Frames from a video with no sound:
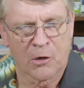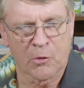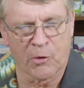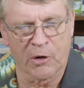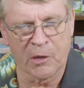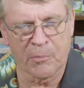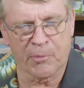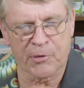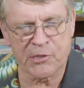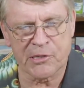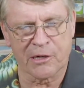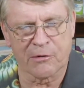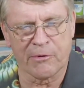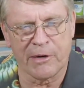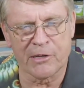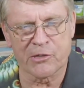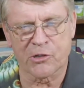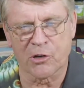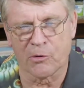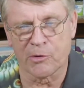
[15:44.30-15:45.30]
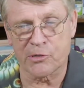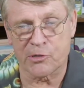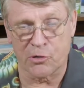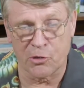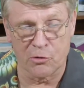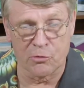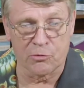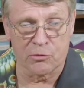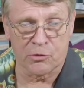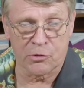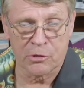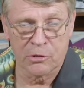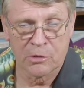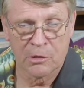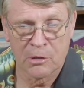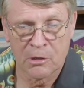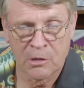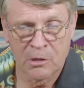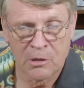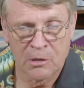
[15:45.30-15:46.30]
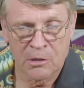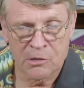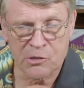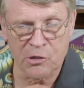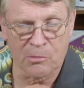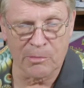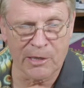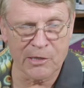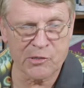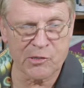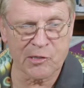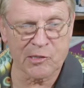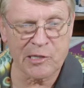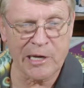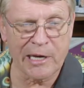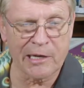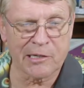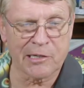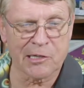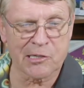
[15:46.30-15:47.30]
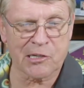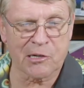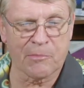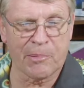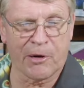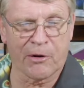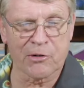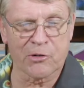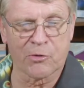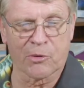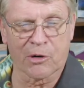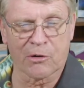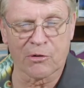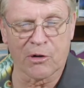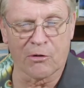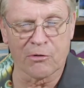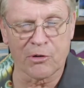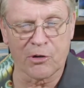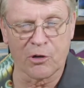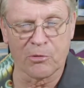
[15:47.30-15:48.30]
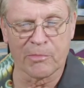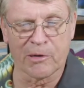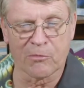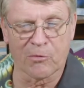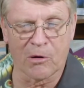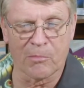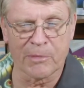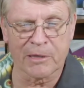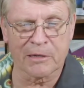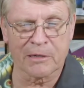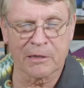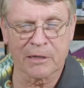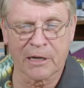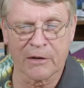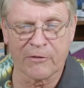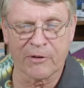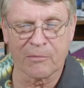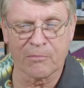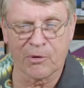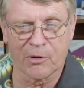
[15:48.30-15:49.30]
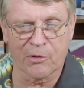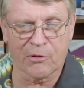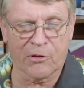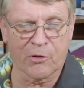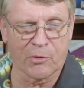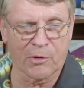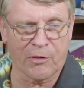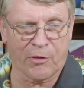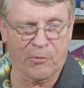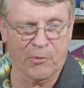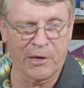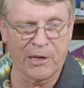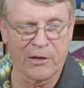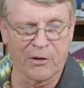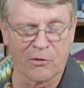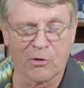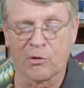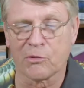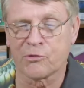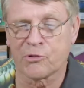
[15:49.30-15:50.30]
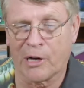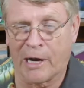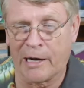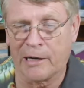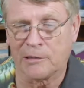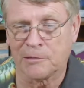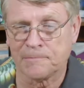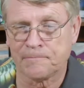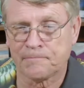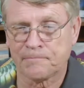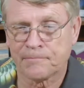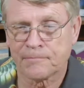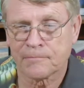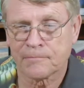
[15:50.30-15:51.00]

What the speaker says: 20% ratio is huge. So much that scientists compare it to a grown human woman giving birth to a 3-year-old child.